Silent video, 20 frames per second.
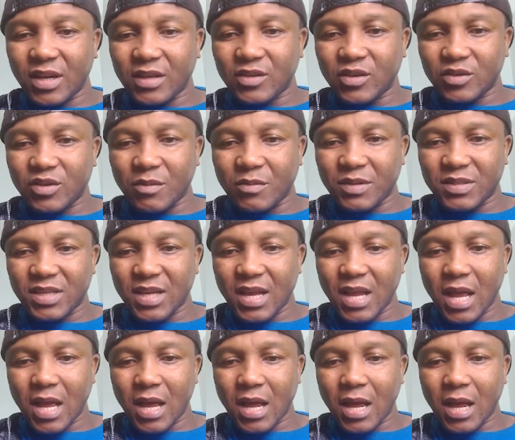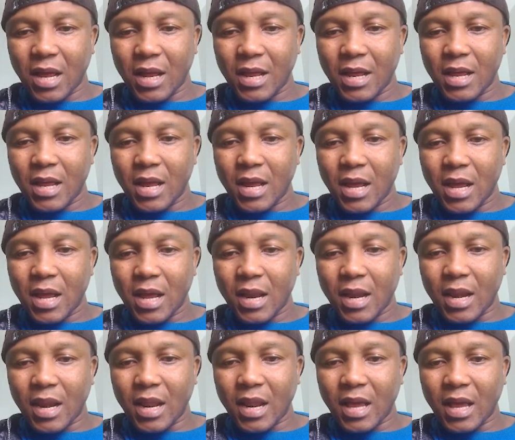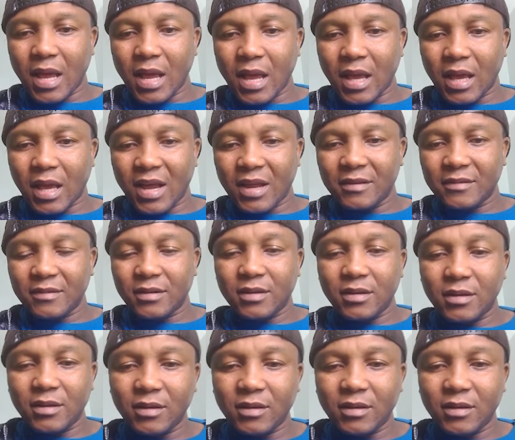Okay, so I'm gonna say negative 9.